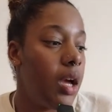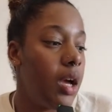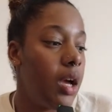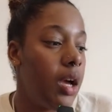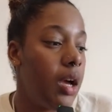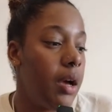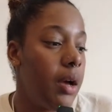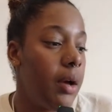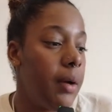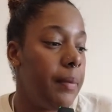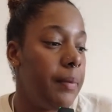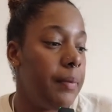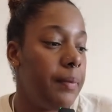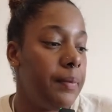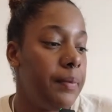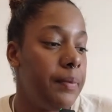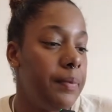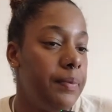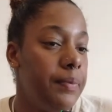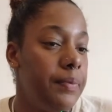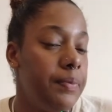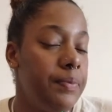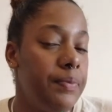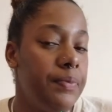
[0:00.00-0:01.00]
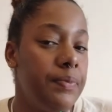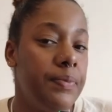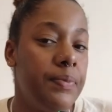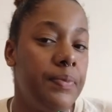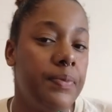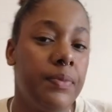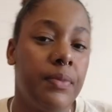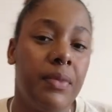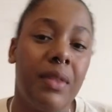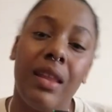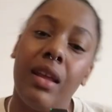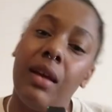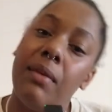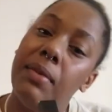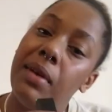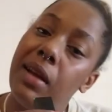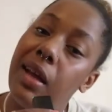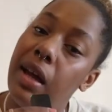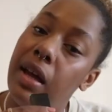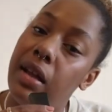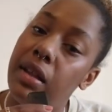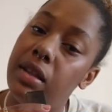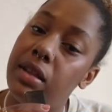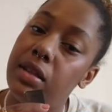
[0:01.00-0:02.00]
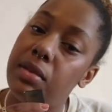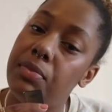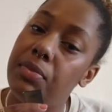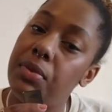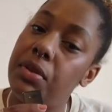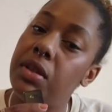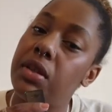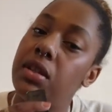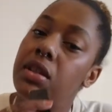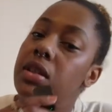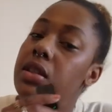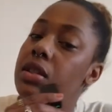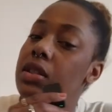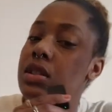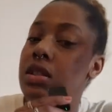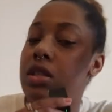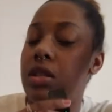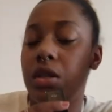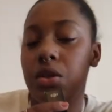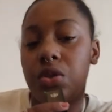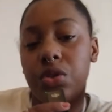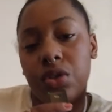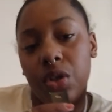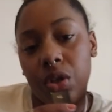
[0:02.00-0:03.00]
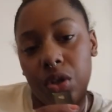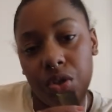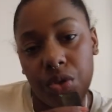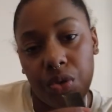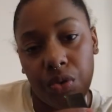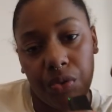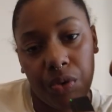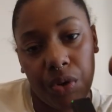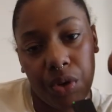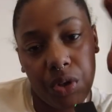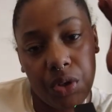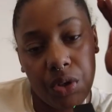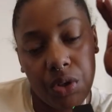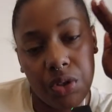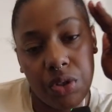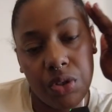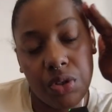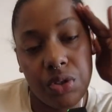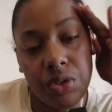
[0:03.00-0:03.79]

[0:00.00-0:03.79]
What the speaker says: But yeah, this book, it's a slow start so far.